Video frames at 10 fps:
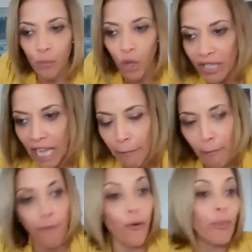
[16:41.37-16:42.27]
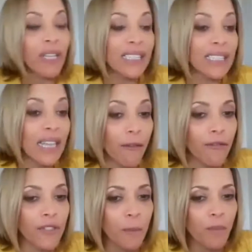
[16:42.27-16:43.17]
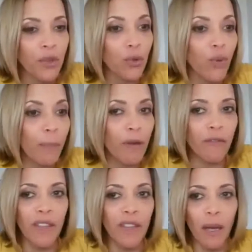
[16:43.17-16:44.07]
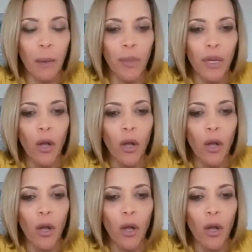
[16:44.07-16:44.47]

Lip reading: We only have about 4 minutes left to wrap everything up.